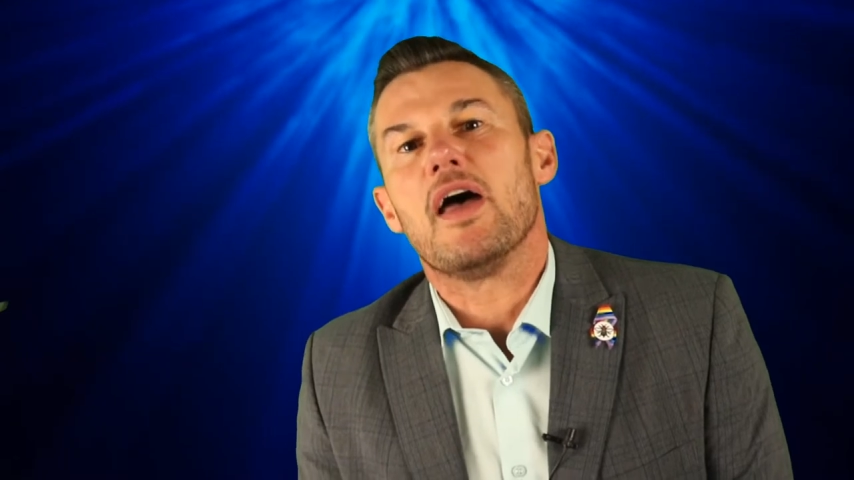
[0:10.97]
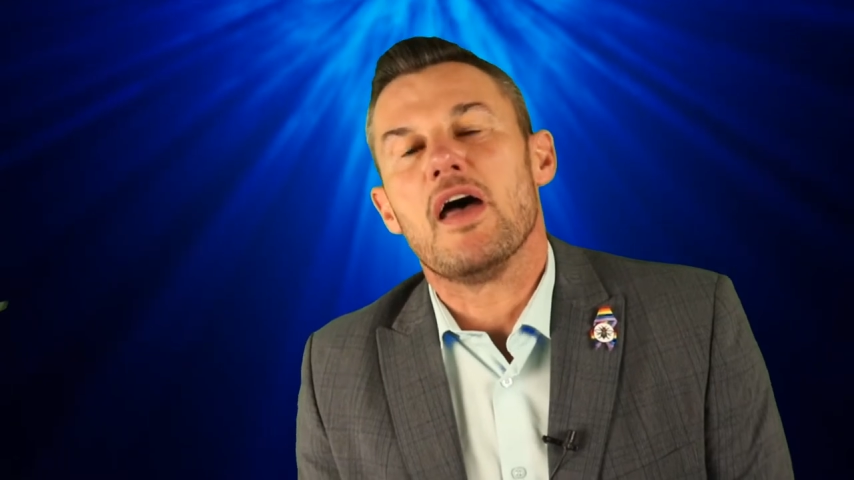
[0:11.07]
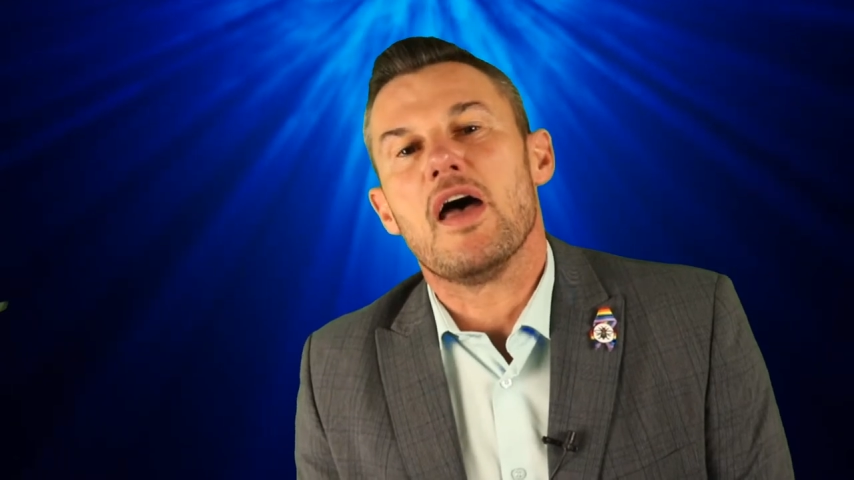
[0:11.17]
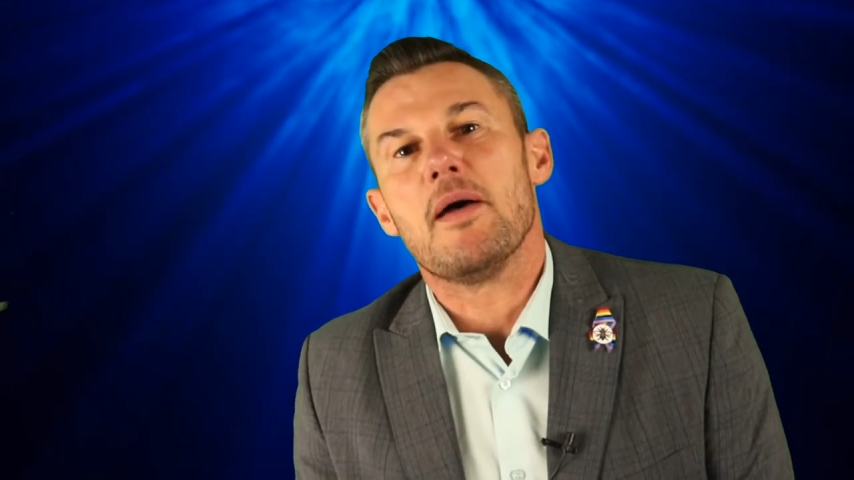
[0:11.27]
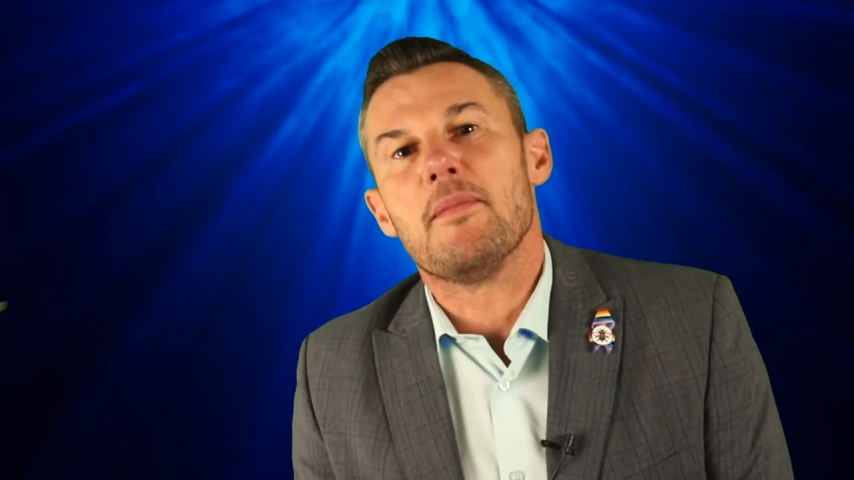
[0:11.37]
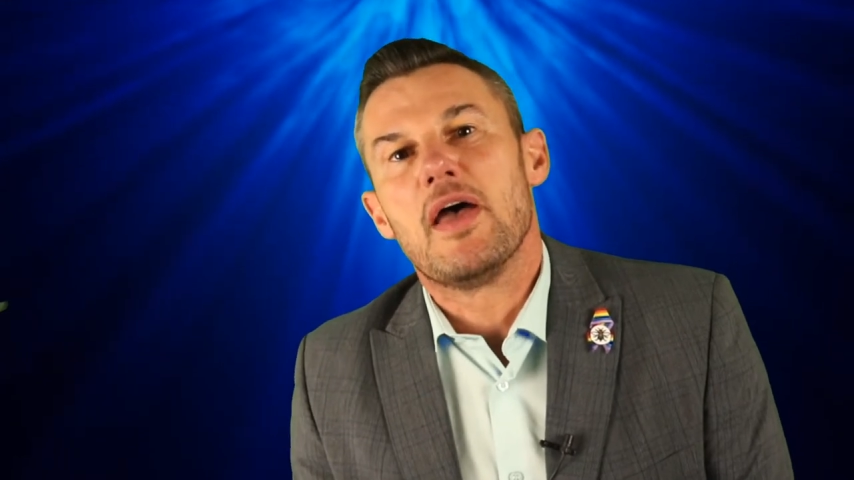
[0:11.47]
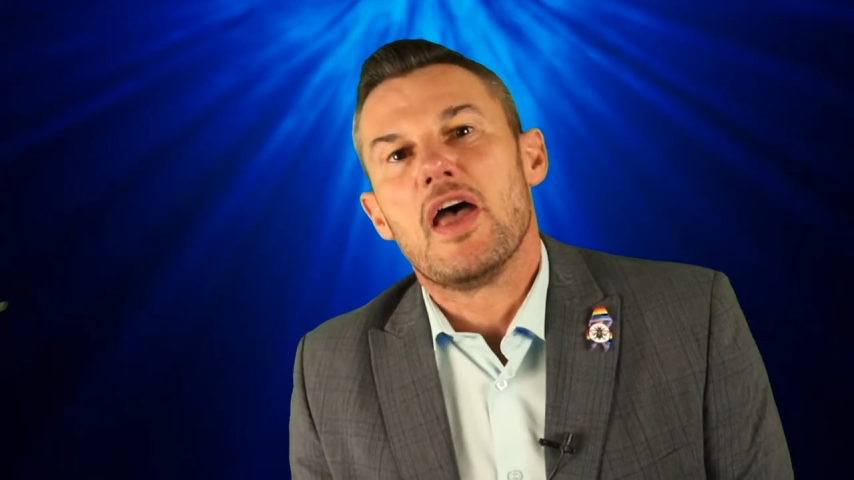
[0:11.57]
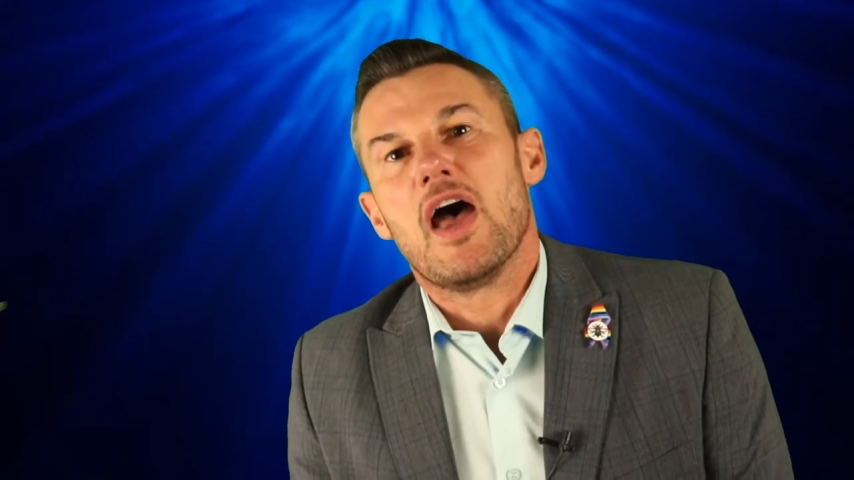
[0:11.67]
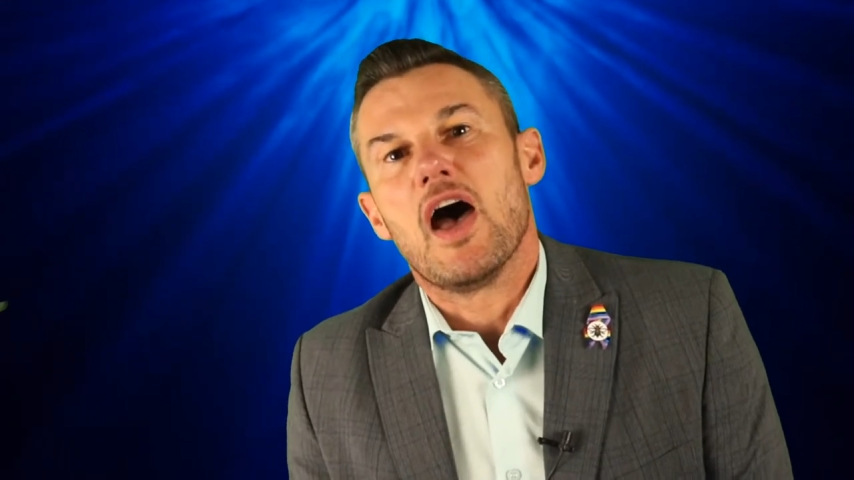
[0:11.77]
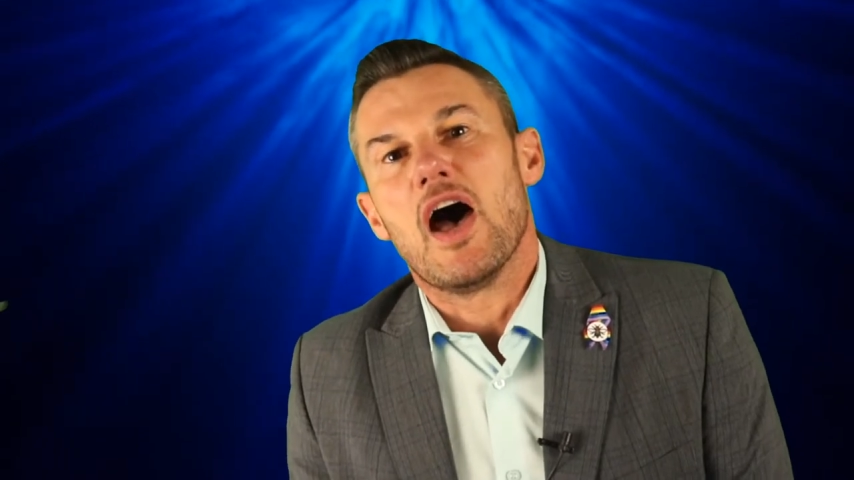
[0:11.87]

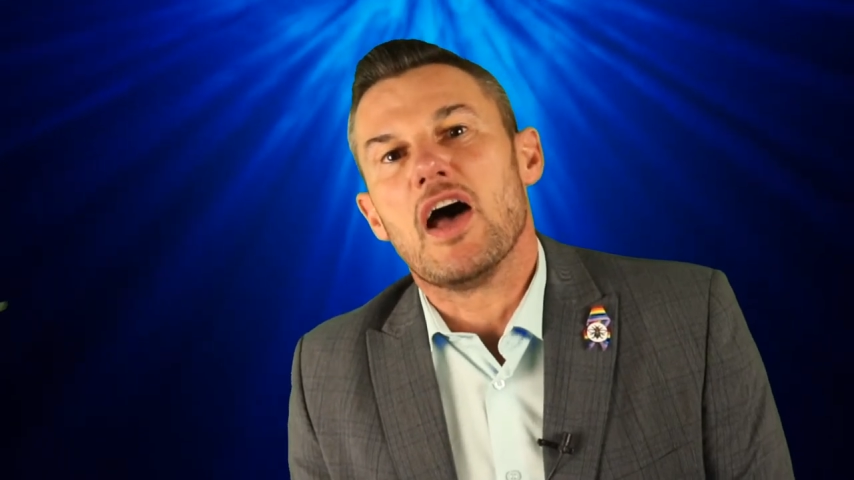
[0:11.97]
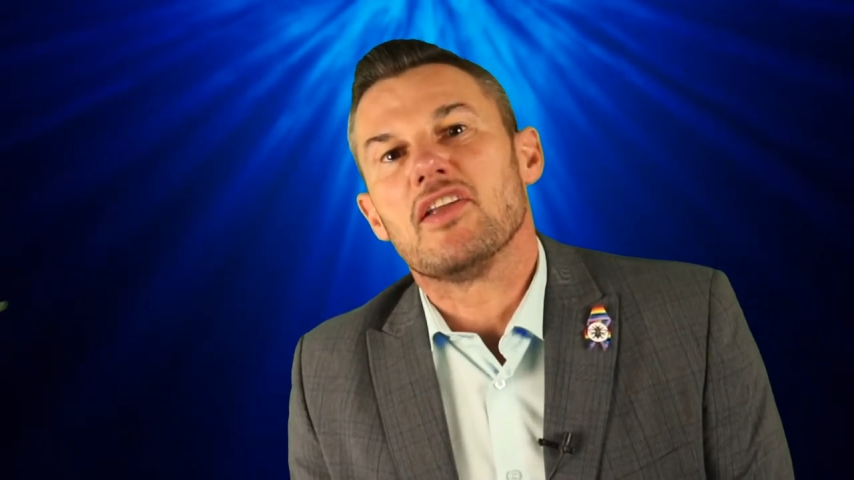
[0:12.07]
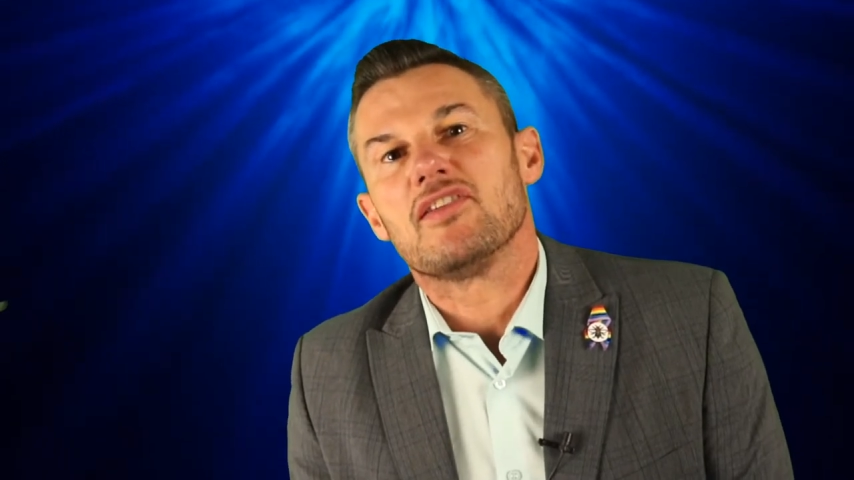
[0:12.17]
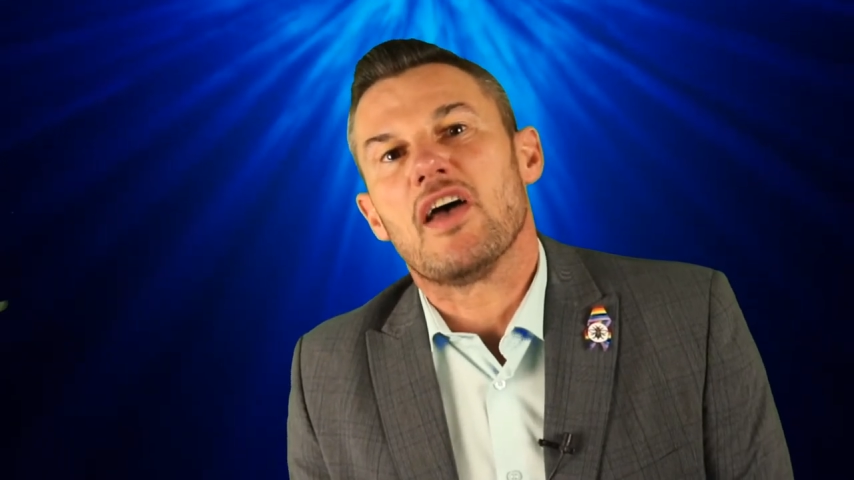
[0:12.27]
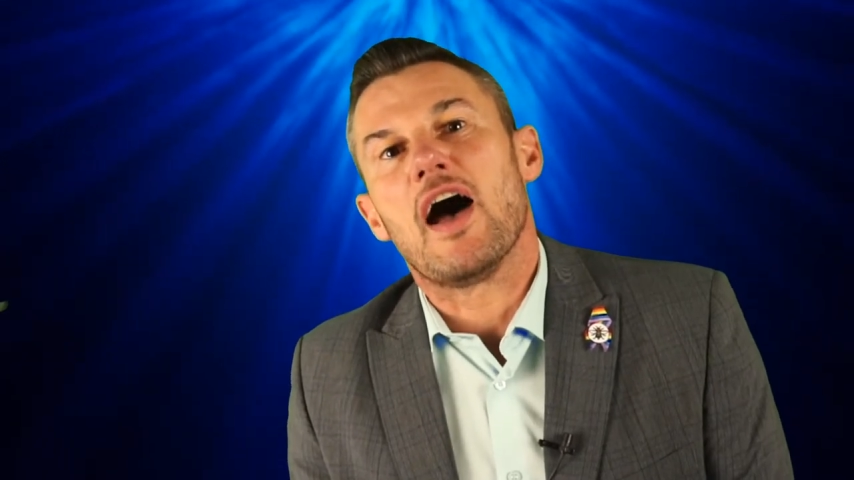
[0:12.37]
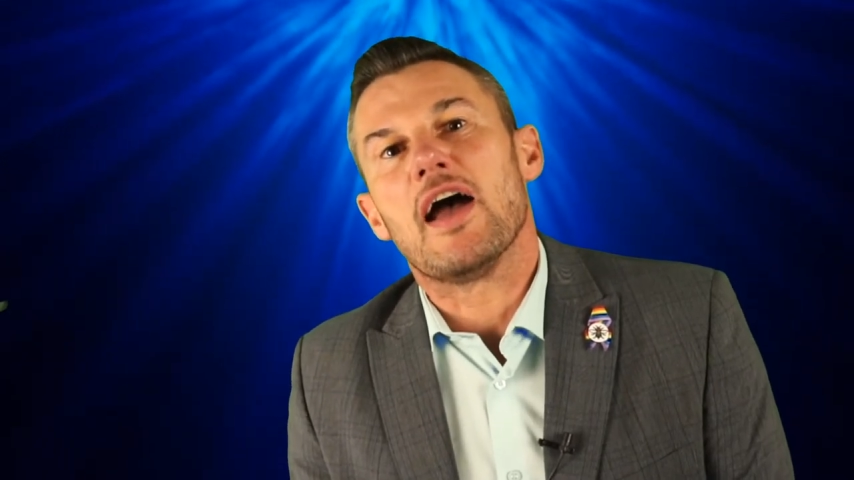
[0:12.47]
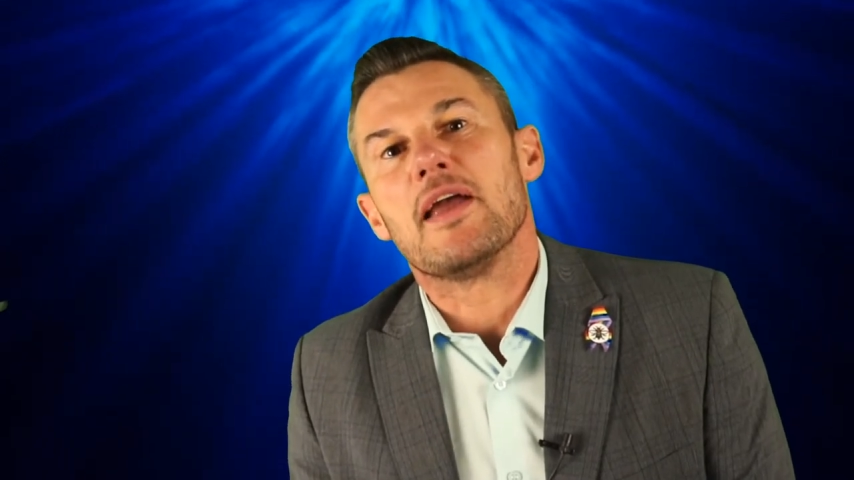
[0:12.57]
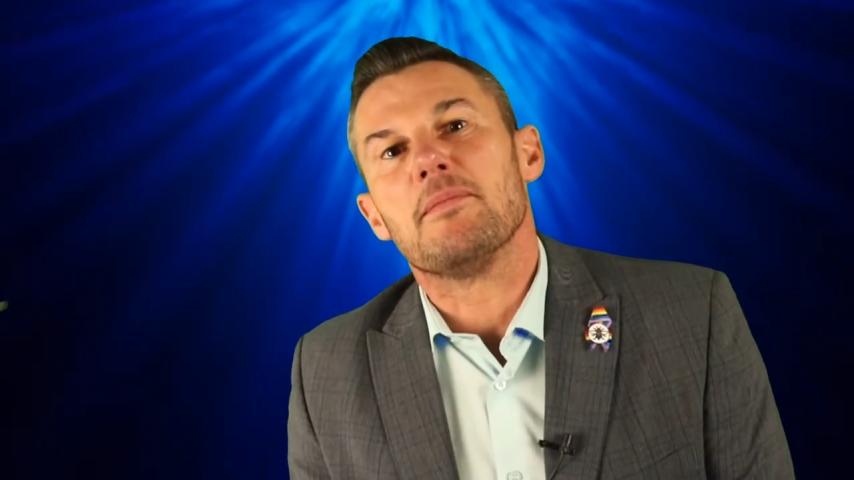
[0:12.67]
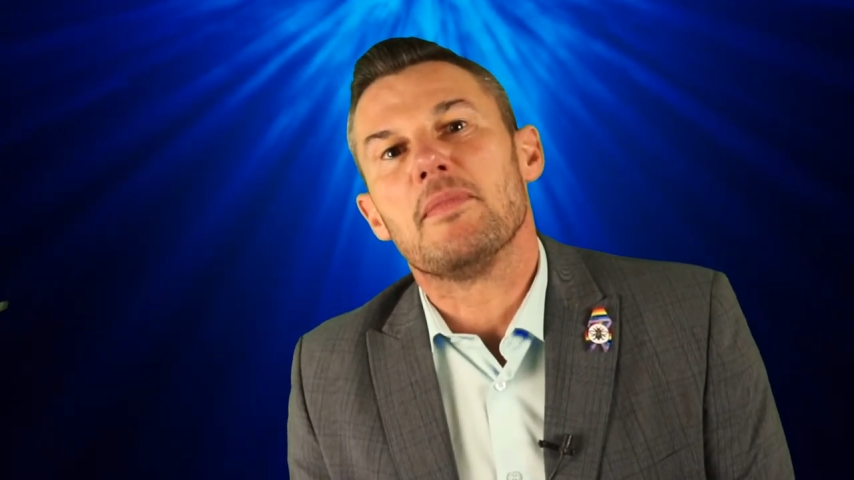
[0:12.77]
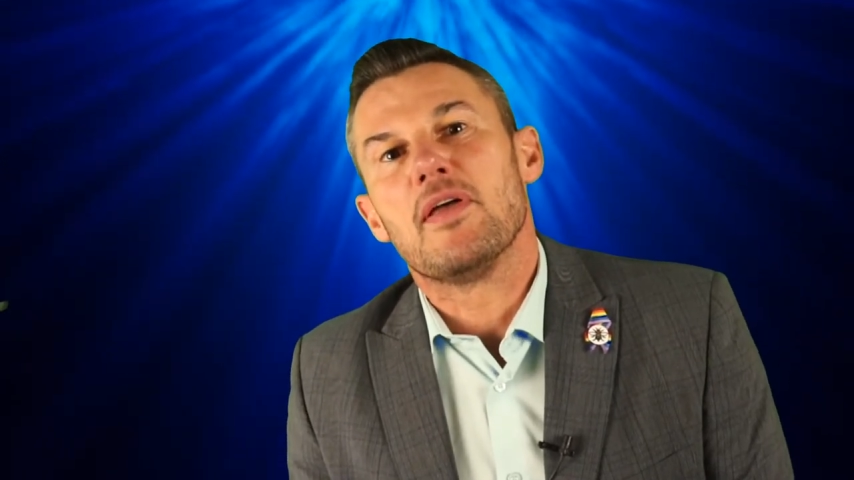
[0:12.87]
at a
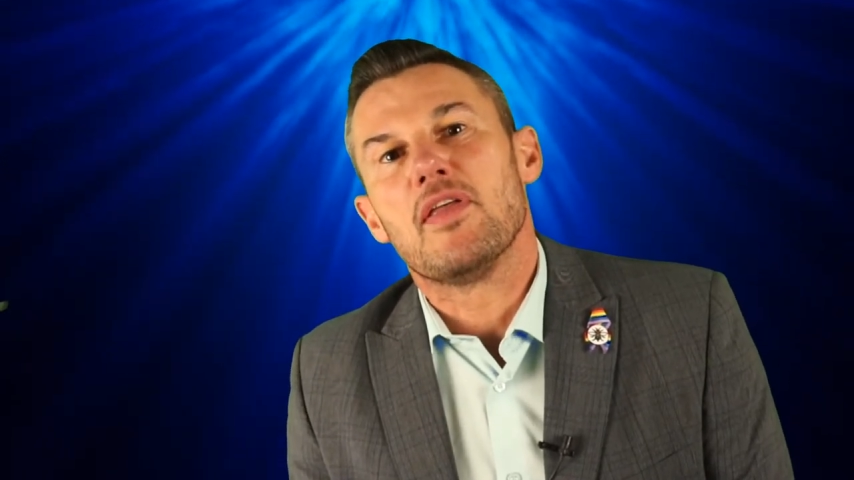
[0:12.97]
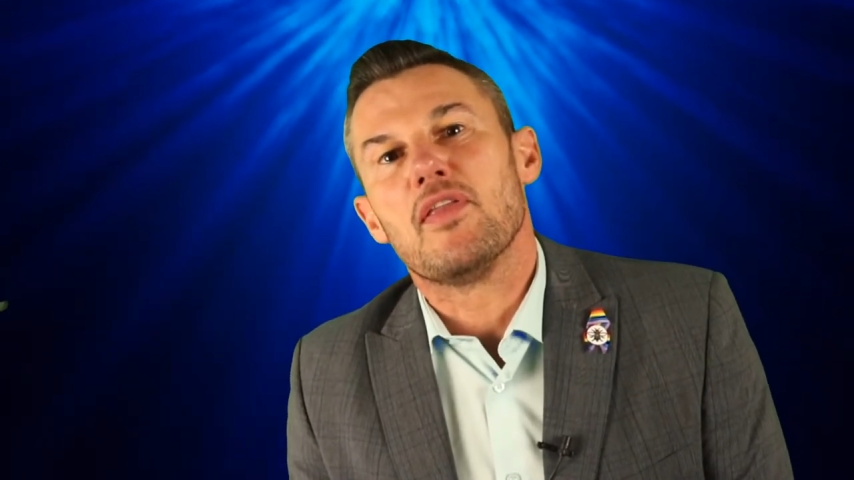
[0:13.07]
time